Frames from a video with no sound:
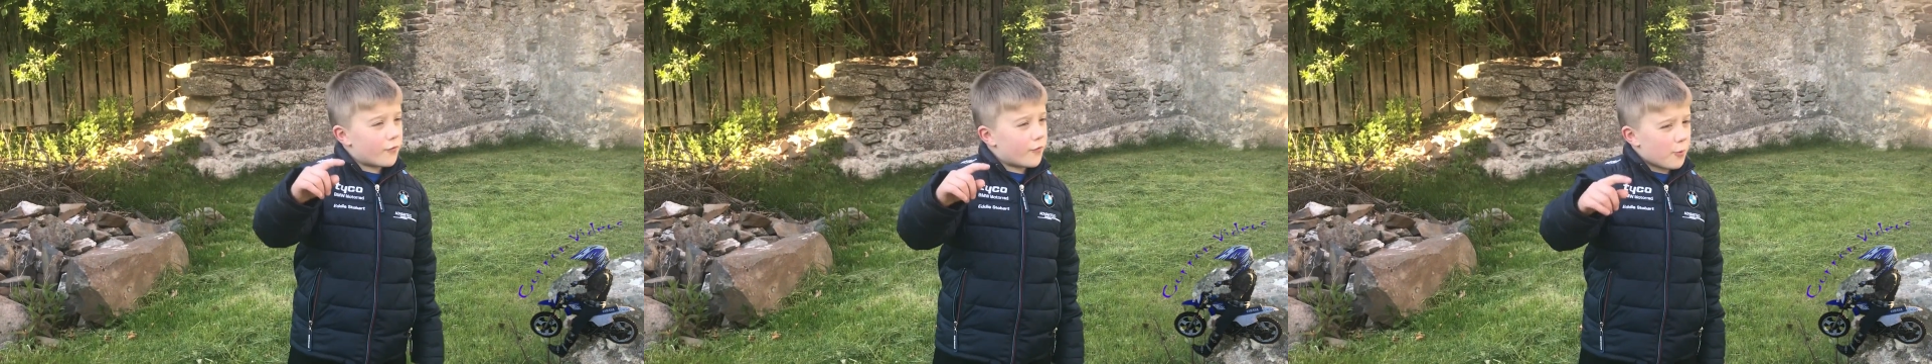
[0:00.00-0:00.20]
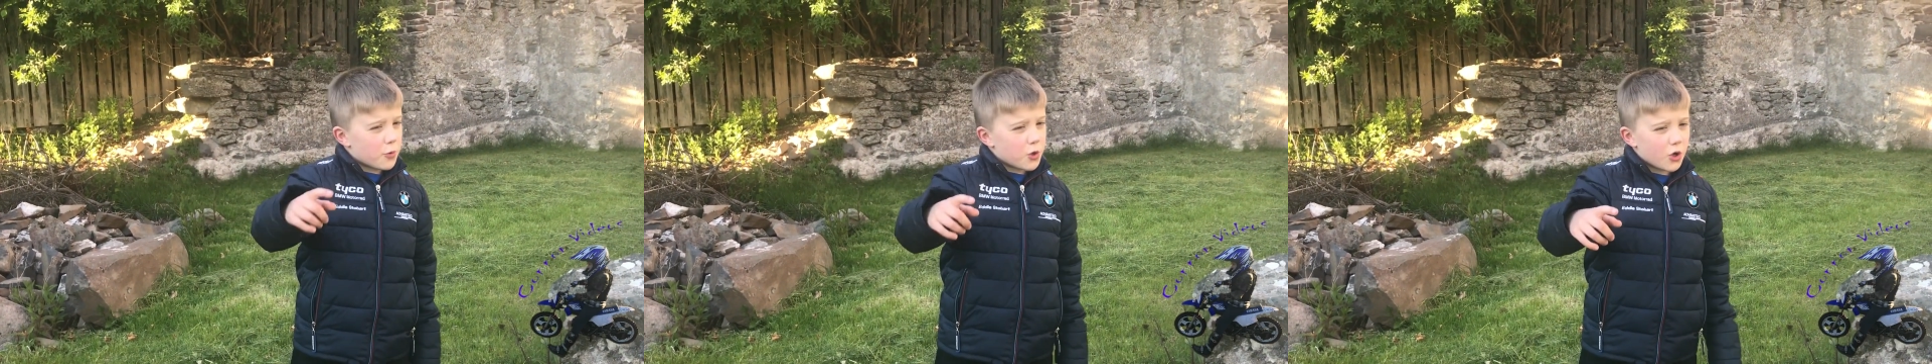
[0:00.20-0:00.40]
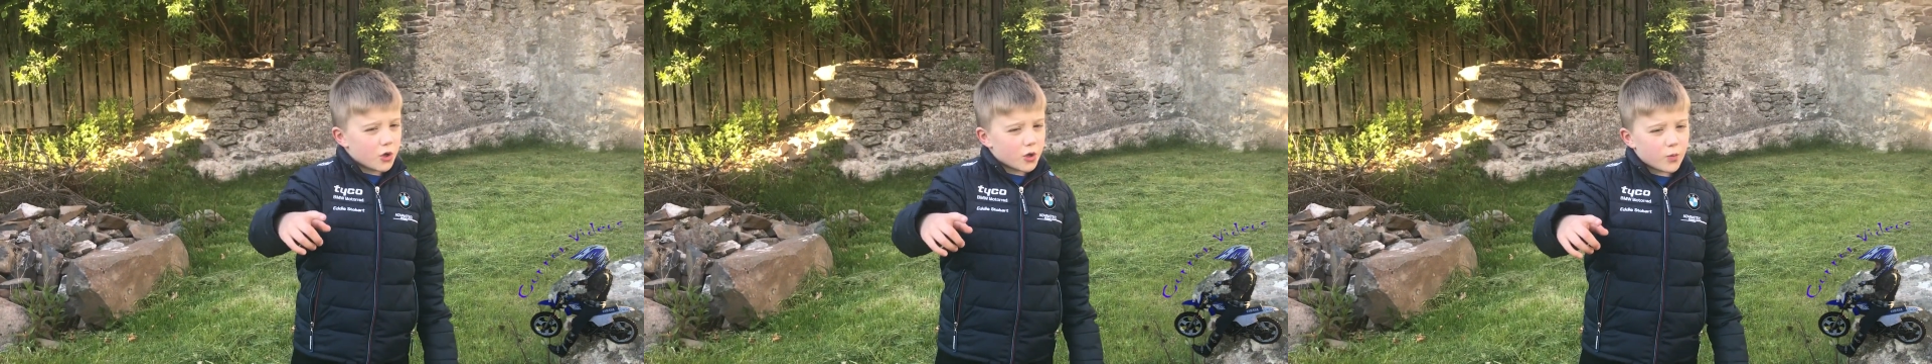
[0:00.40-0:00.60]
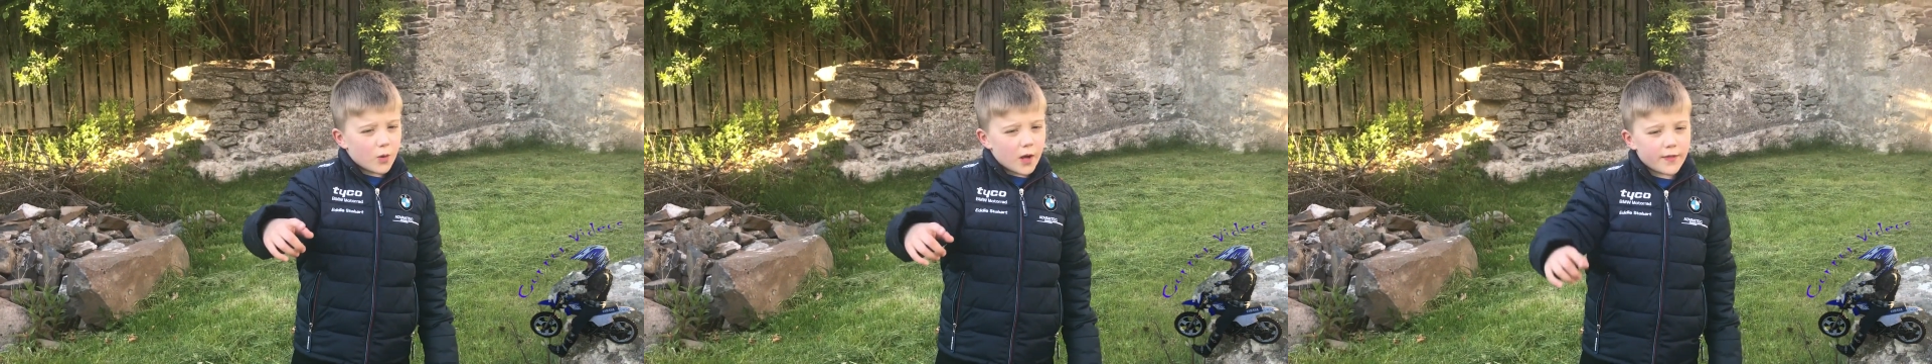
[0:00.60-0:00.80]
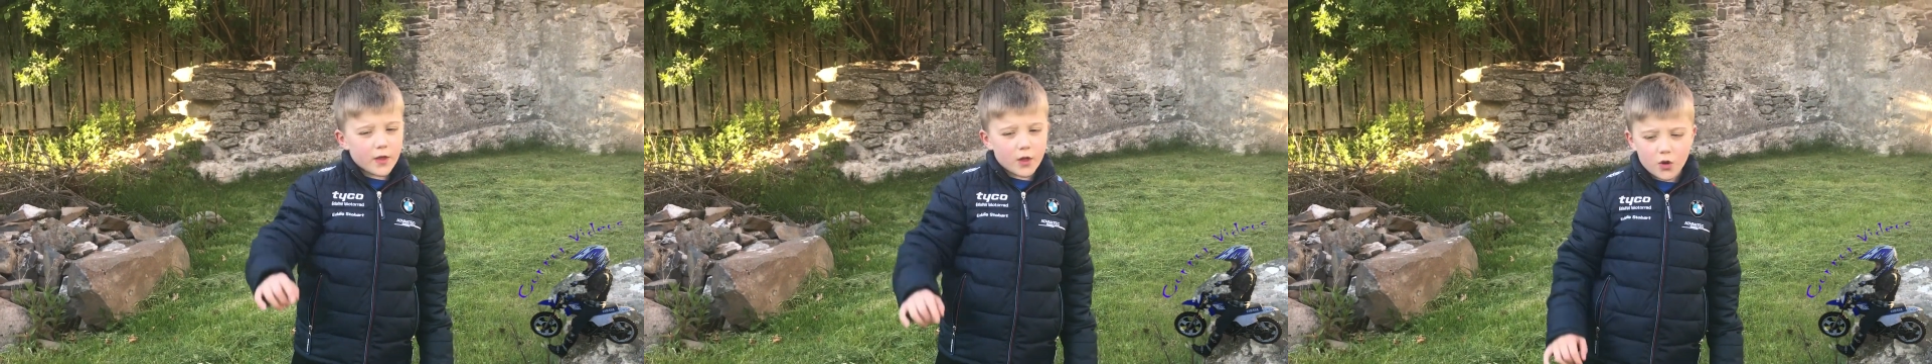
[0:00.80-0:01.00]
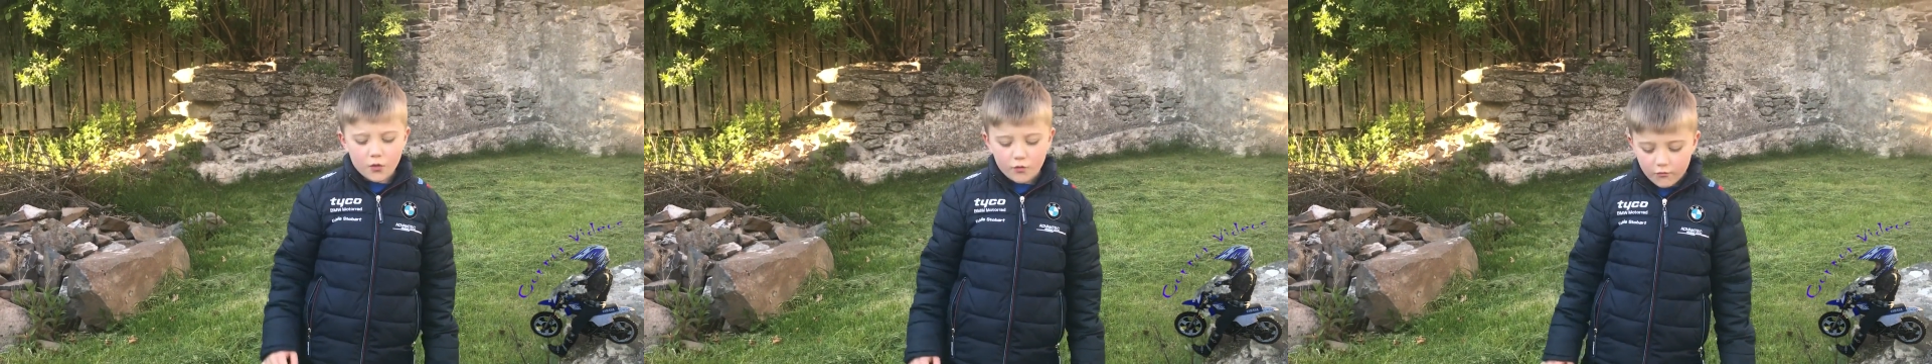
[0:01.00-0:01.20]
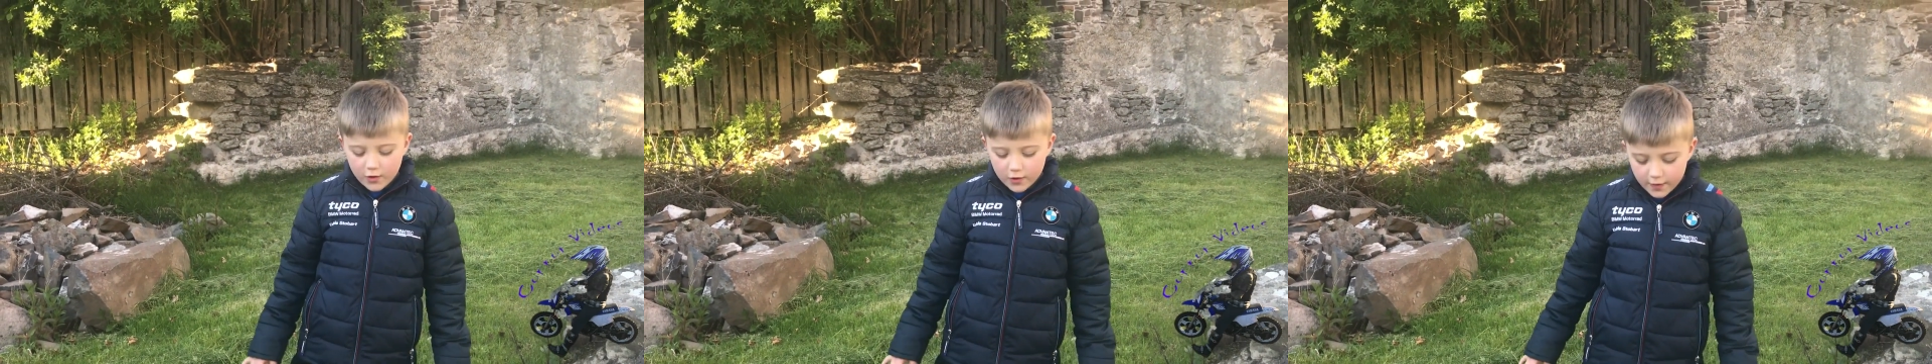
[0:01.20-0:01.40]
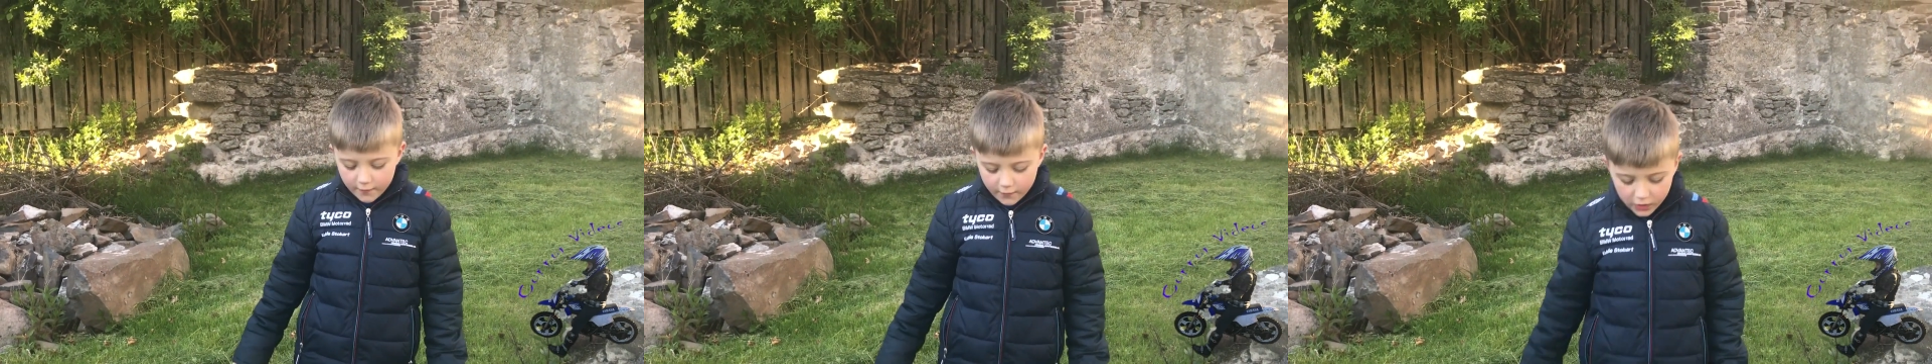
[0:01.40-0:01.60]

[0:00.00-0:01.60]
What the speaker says: from church, when this is really,